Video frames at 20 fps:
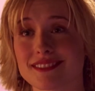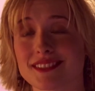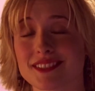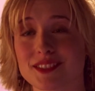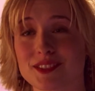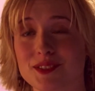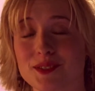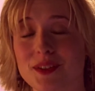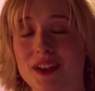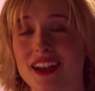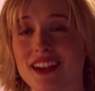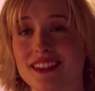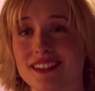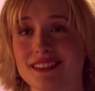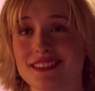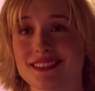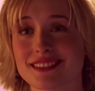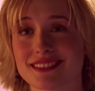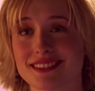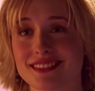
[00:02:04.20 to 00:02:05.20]
It's okay.
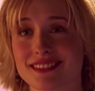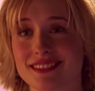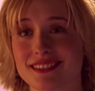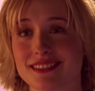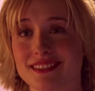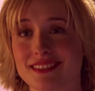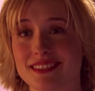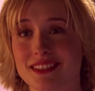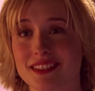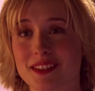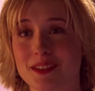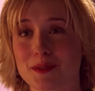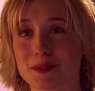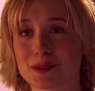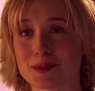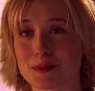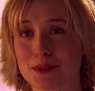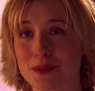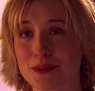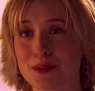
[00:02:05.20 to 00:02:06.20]
It
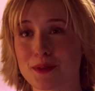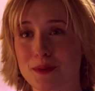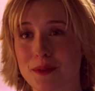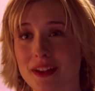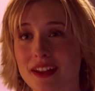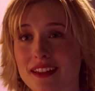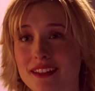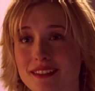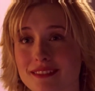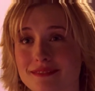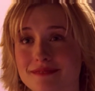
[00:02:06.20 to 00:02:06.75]
was worth the wait.